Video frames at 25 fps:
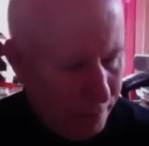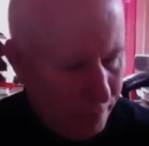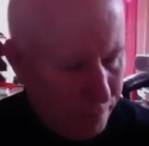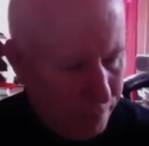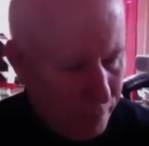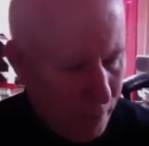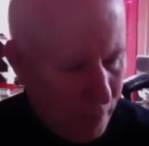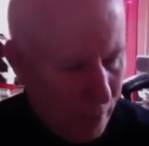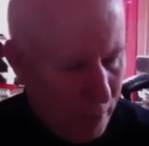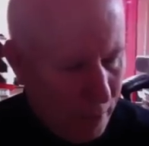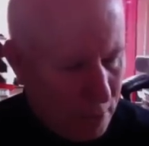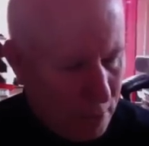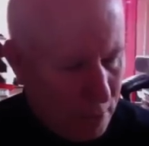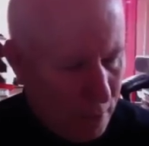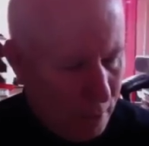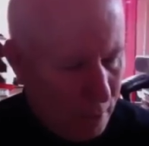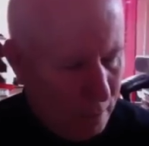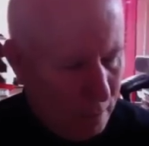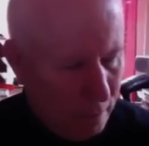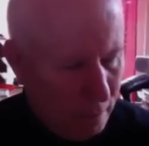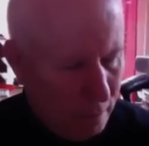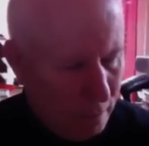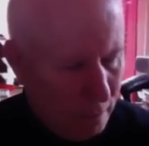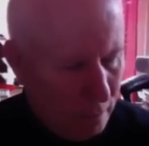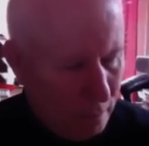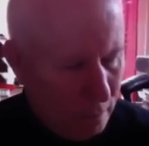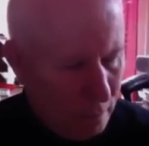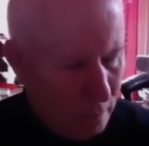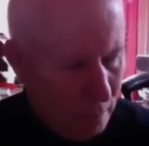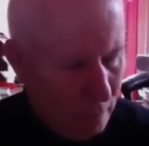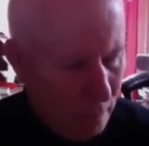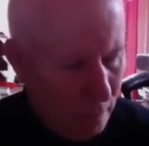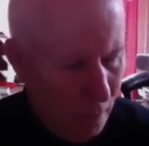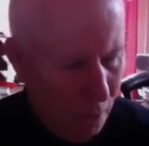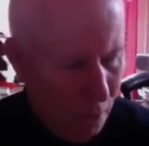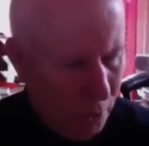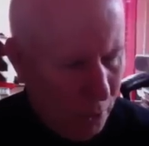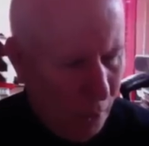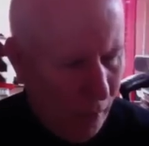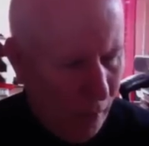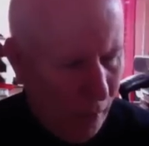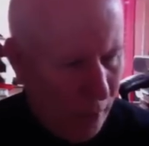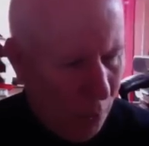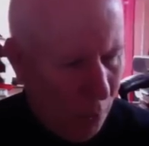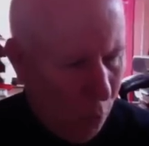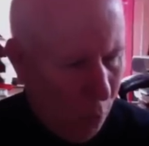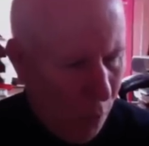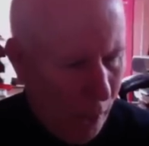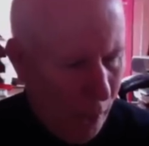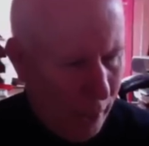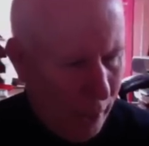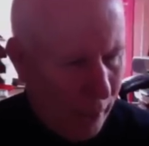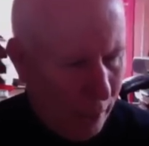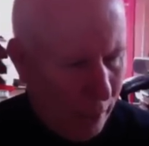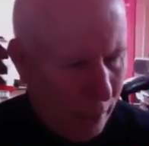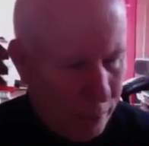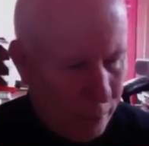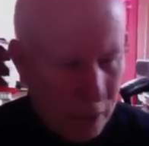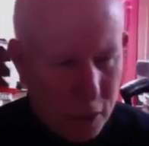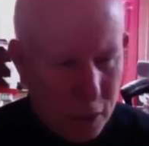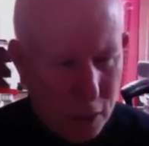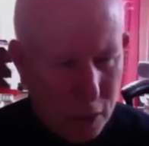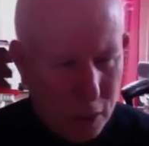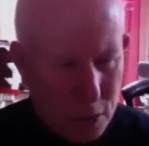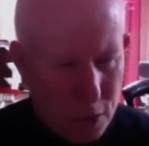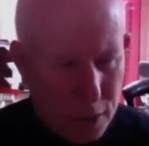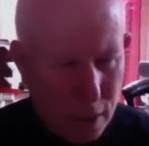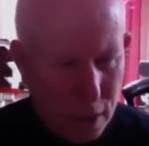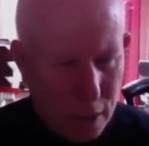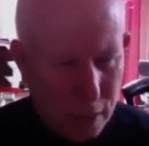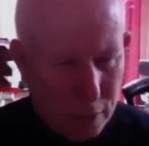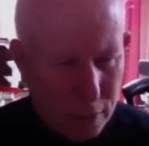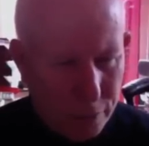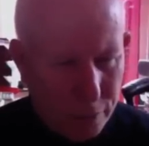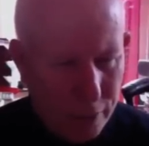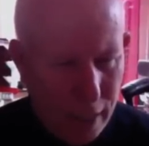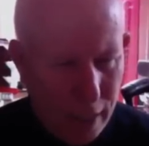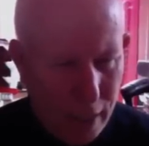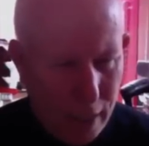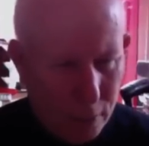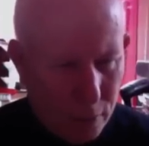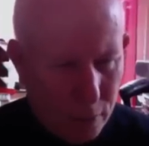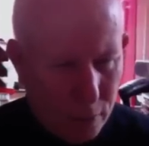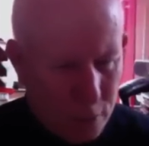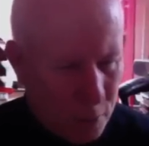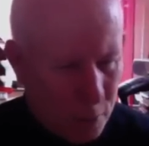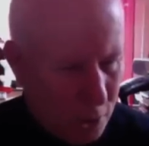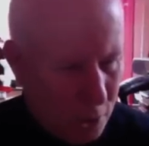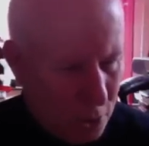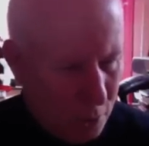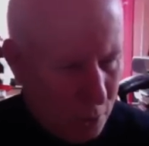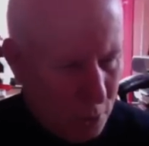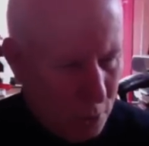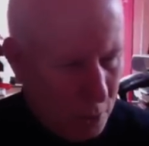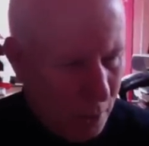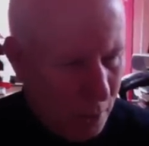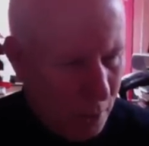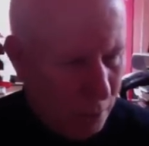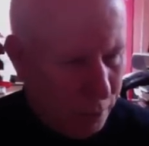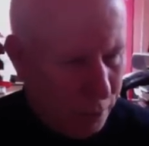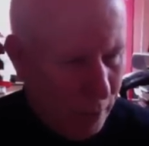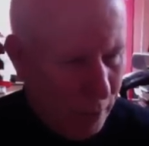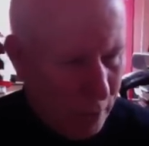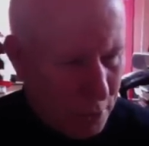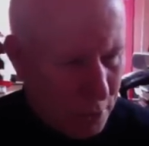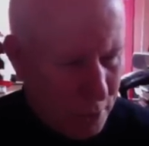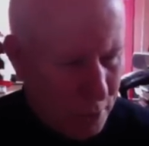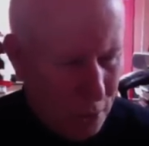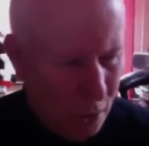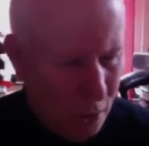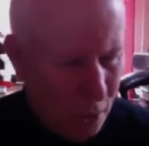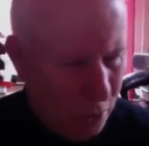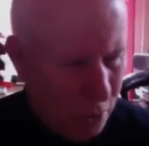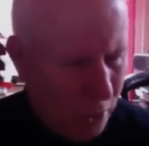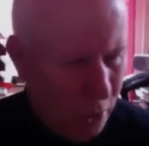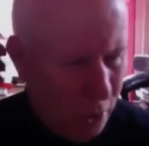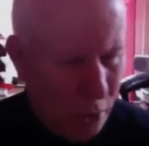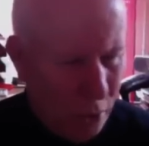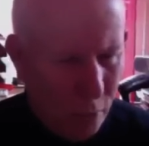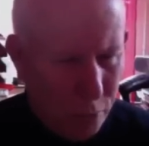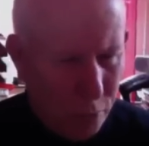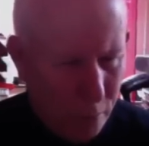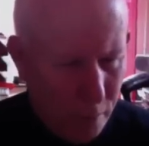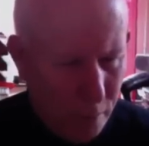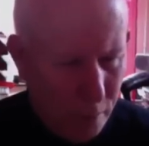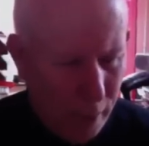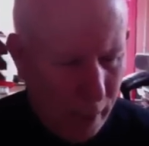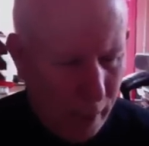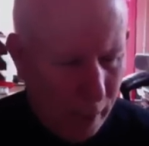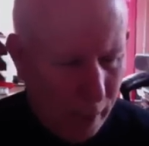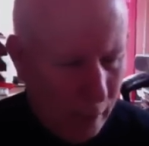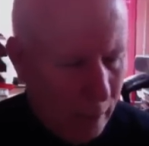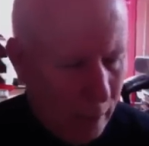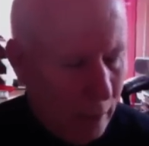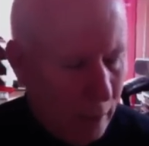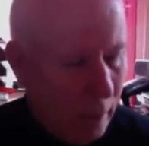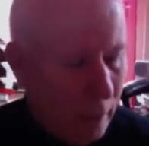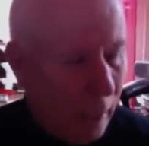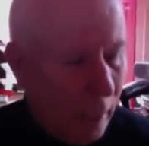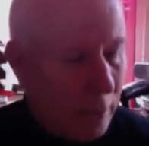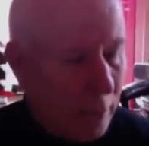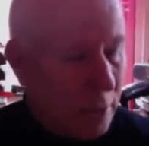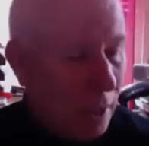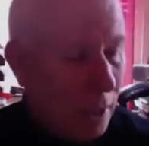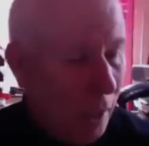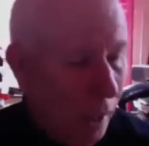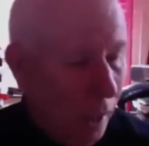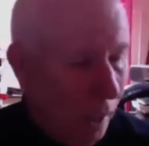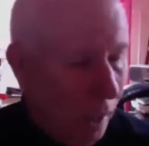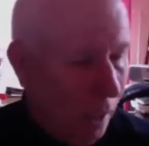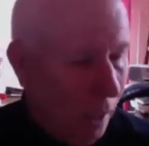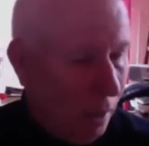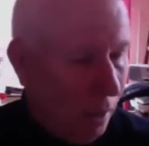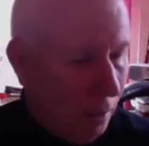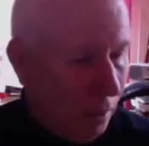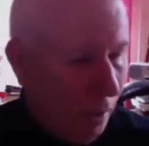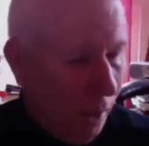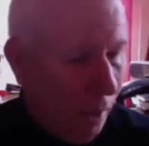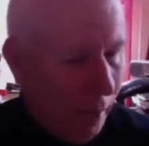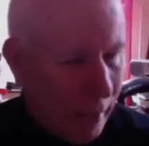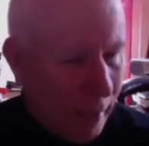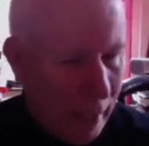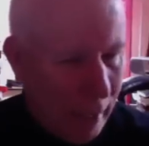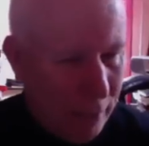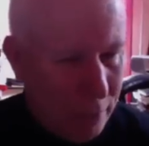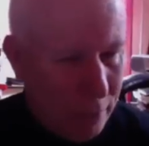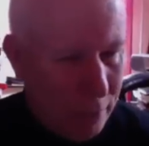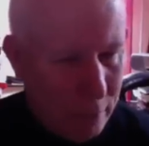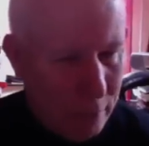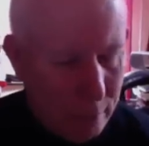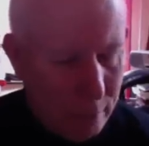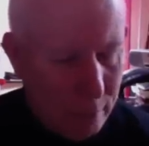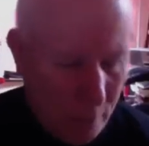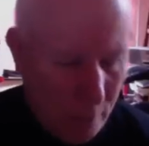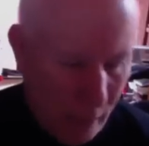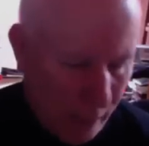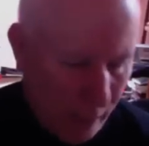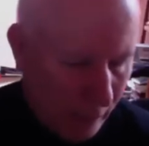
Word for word: And I said, Oh no, I don't want any. I thought she was selling flowers because she was near a flower. Said, no, no, no, for me. I said, Oh no, I gave her the money.